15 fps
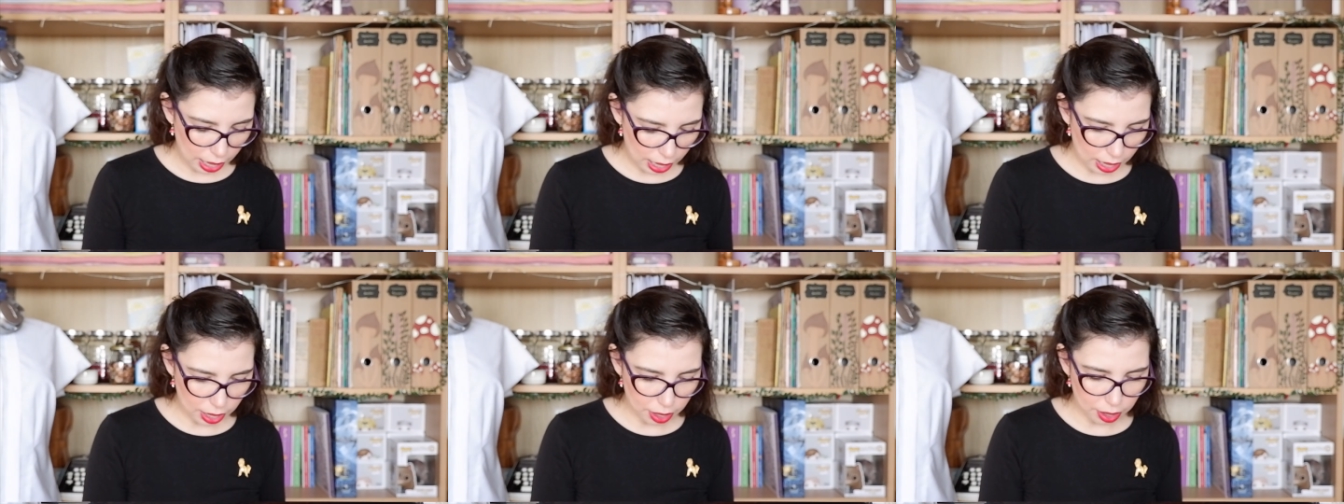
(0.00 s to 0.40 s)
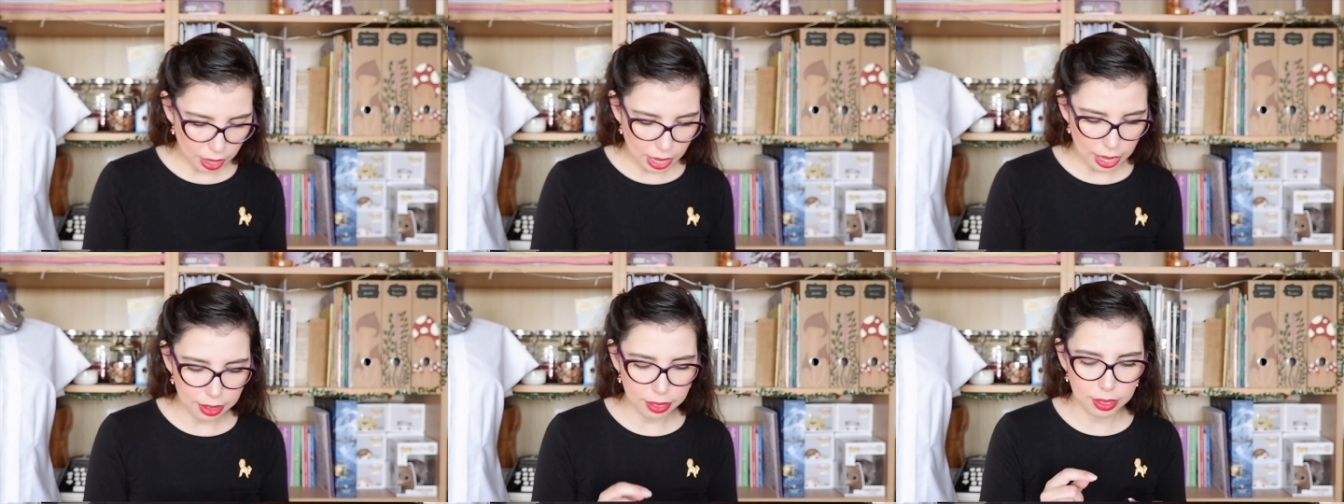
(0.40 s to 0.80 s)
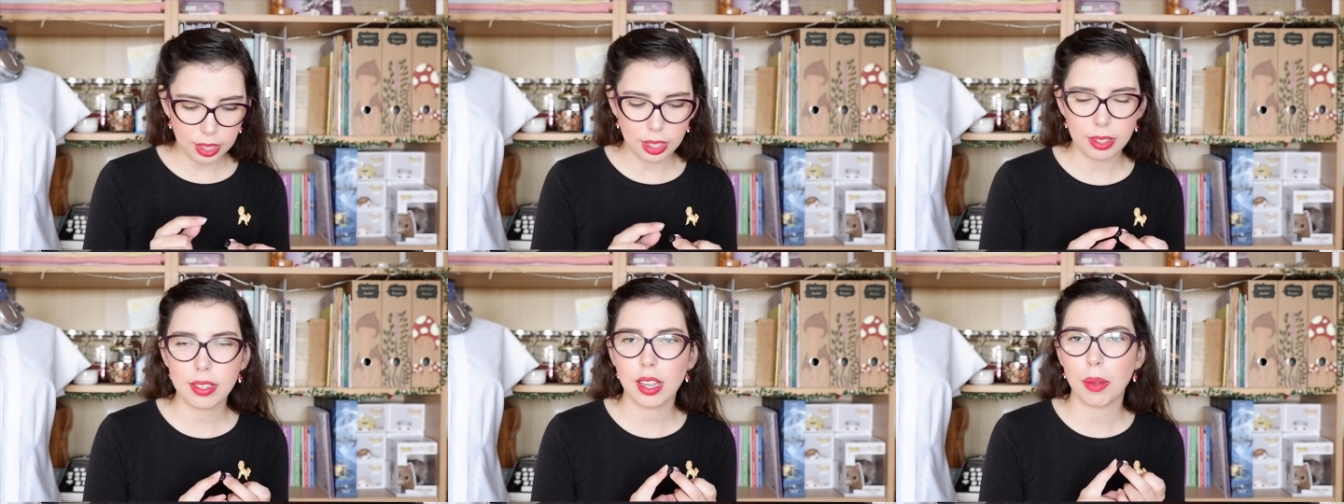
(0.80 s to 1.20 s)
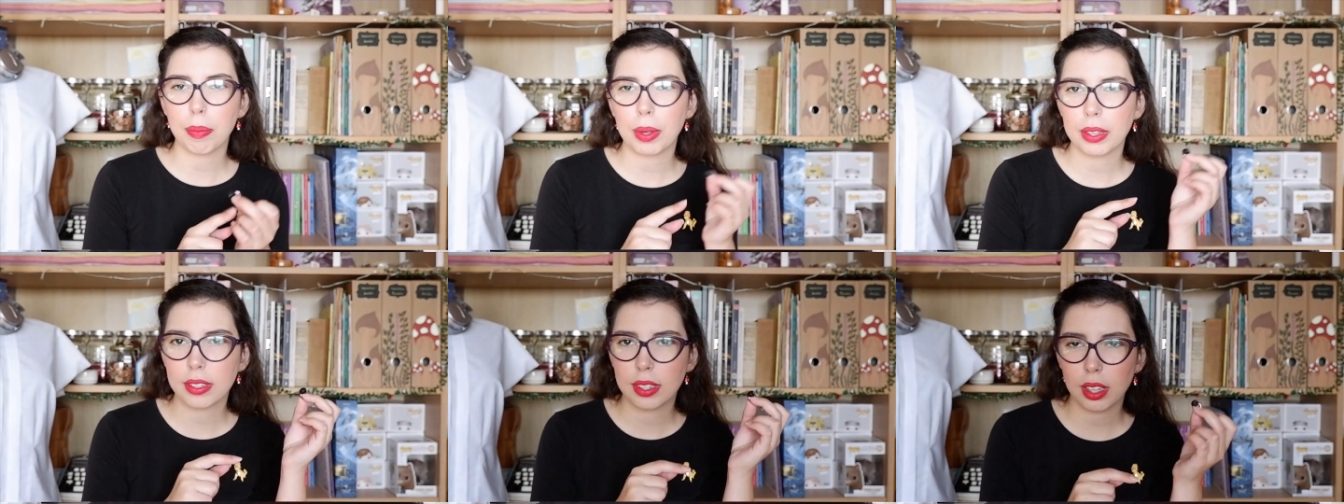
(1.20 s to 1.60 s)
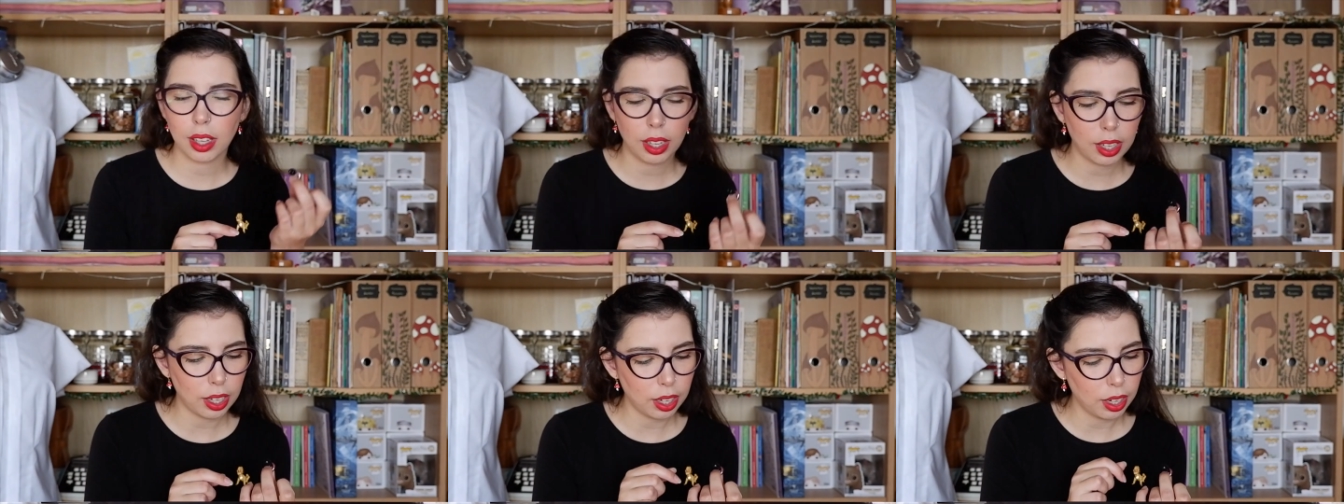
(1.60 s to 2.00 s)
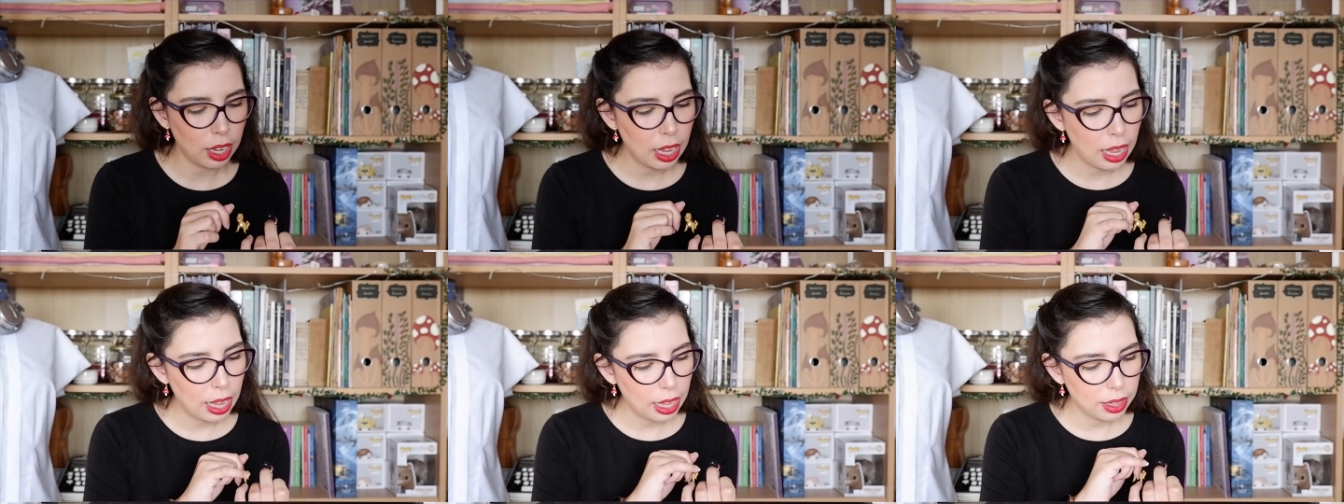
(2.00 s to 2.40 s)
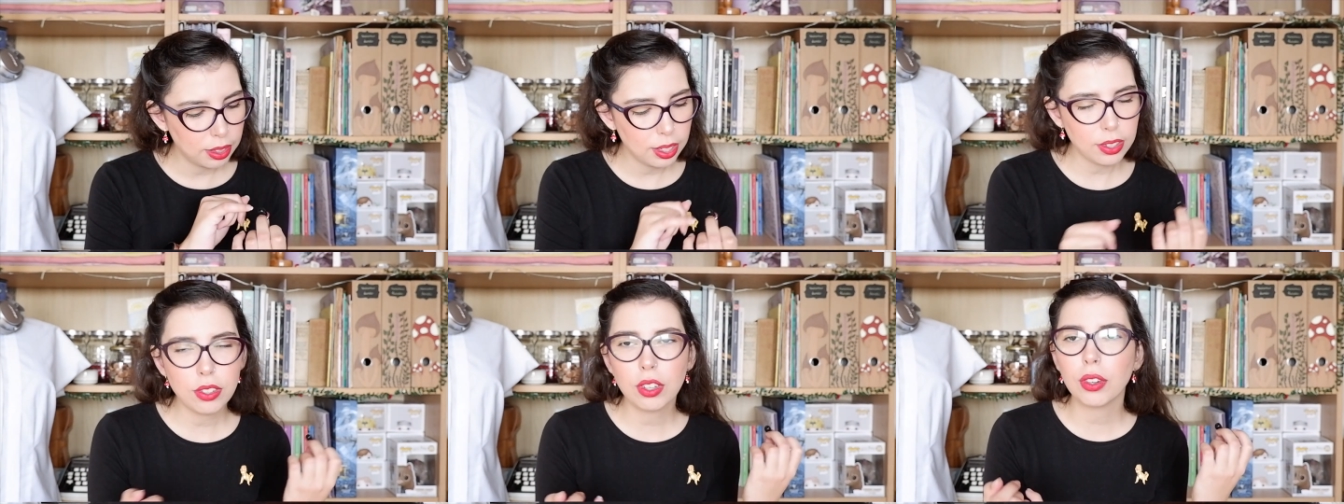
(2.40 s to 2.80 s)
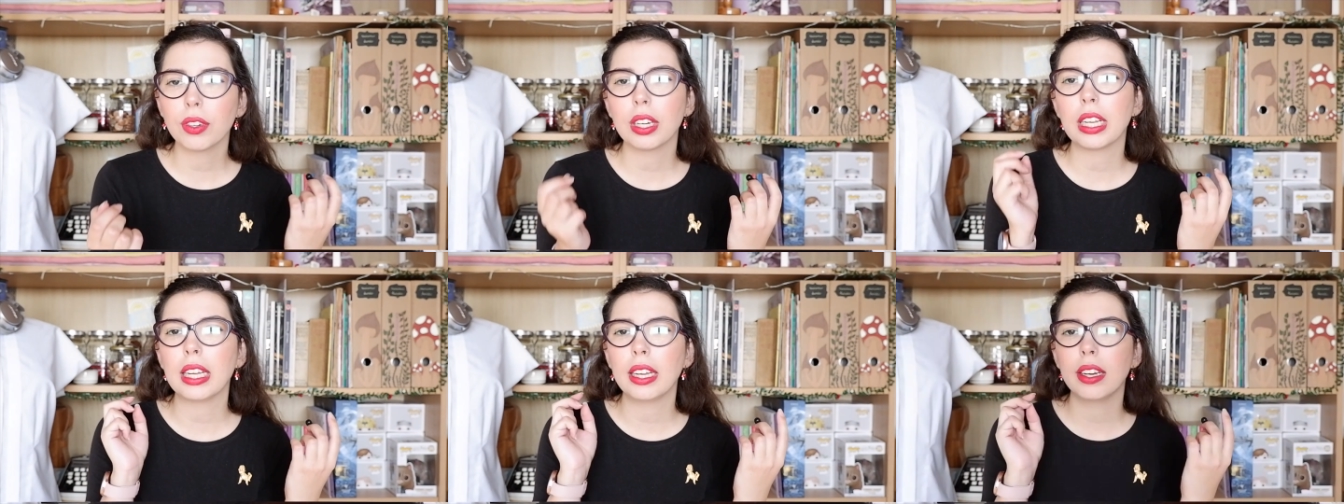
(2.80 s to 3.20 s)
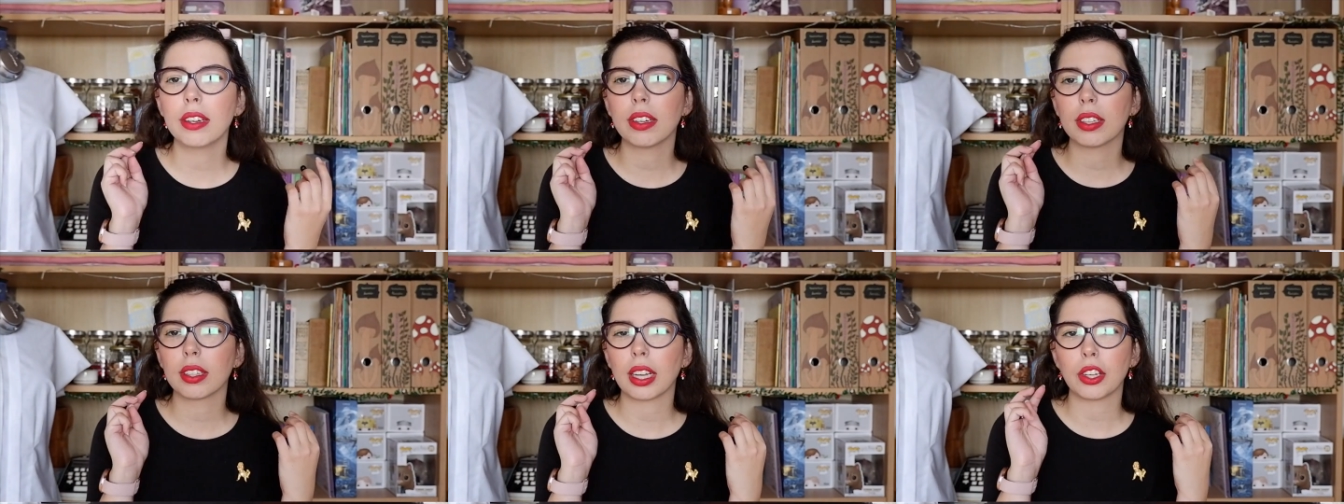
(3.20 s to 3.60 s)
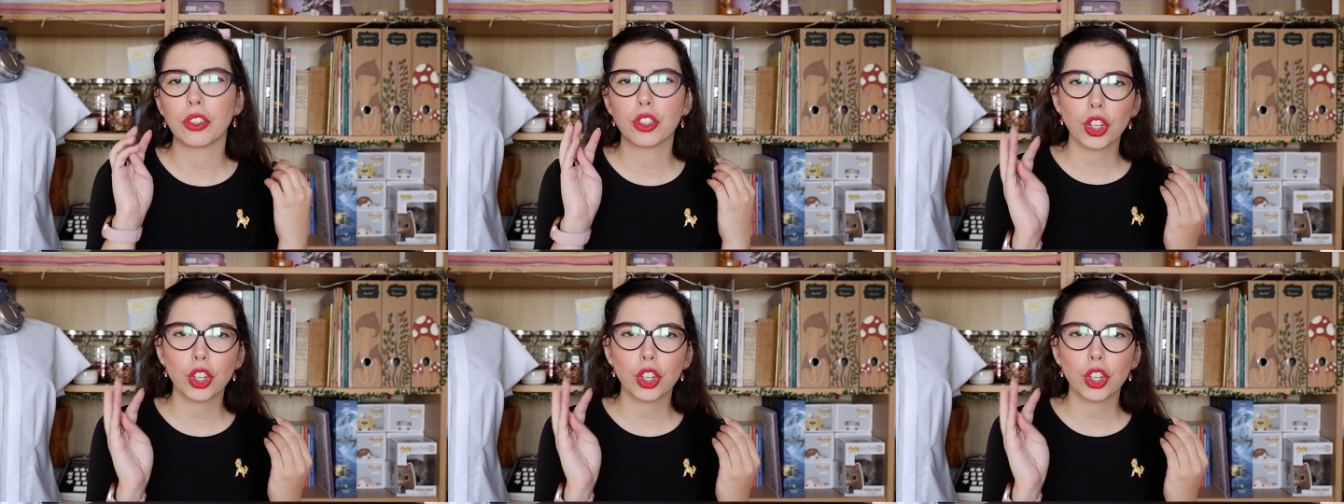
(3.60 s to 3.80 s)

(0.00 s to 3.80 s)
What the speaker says: and the tip is silicone. These don't need like